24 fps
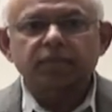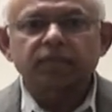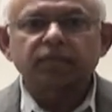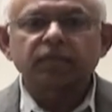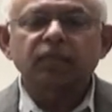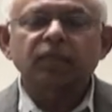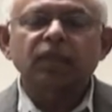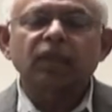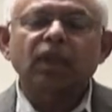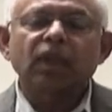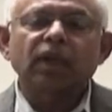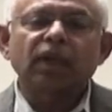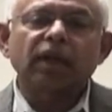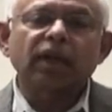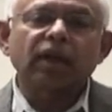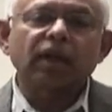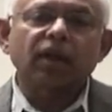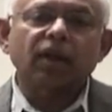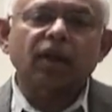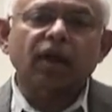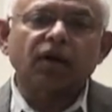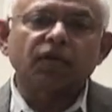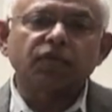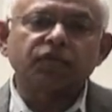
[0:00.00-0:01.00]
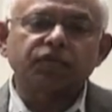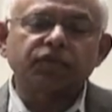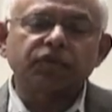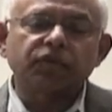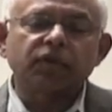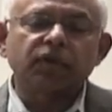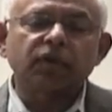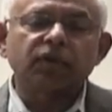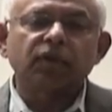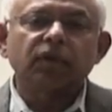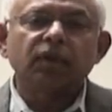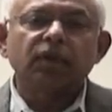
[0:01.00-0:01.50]
Hereafter,
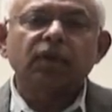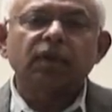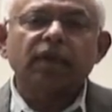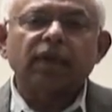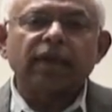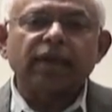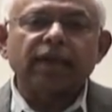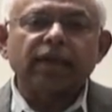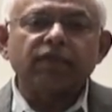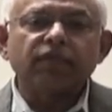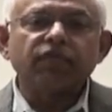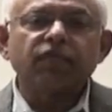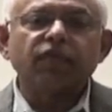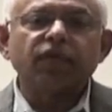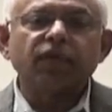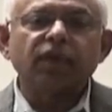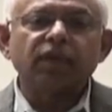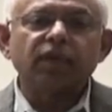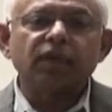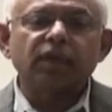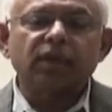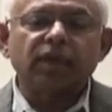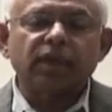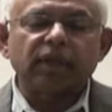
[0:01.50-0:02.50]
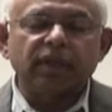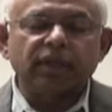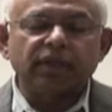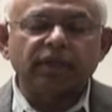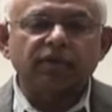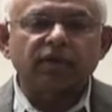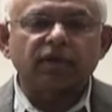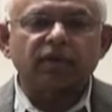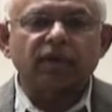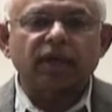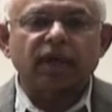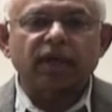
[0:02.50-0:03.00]
every
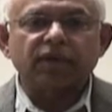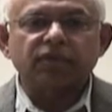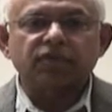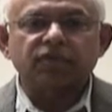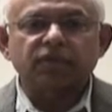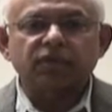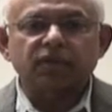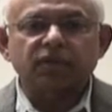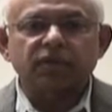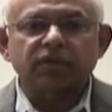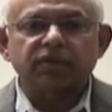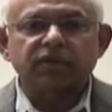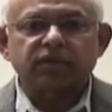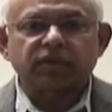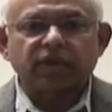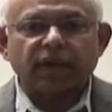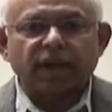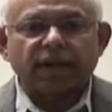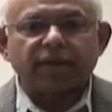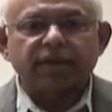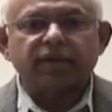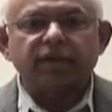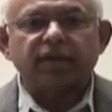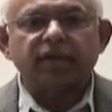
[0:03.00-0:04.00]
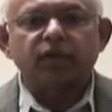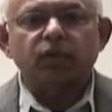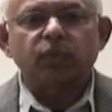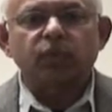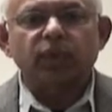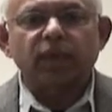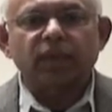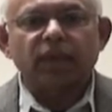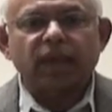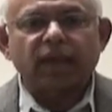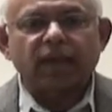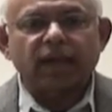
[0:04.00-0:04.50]
international standard will
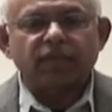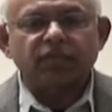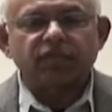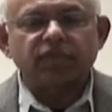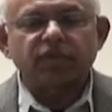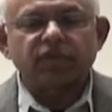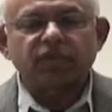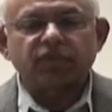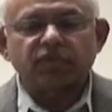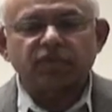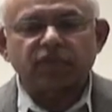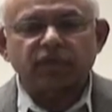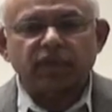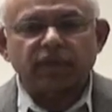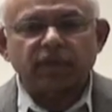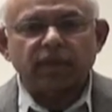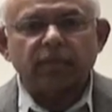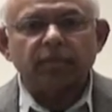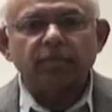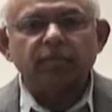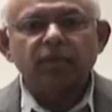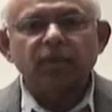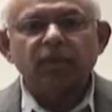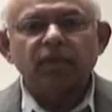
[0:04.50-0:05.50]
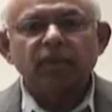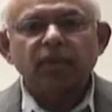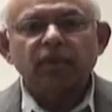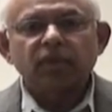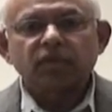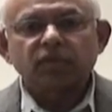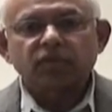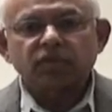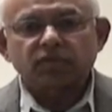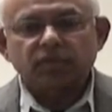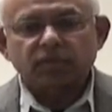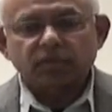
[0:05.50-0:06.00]
have the same
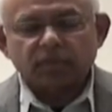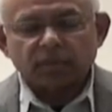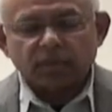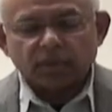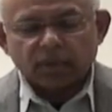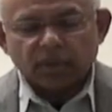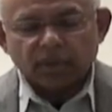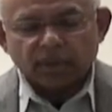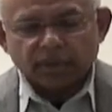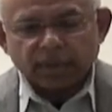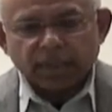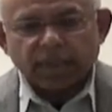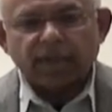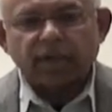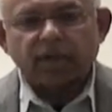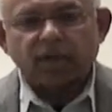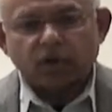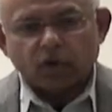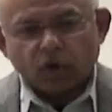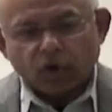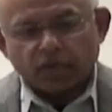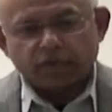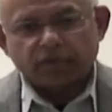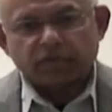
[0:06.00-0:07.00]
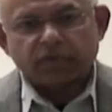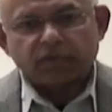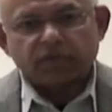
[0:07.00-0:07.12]
10 clauses.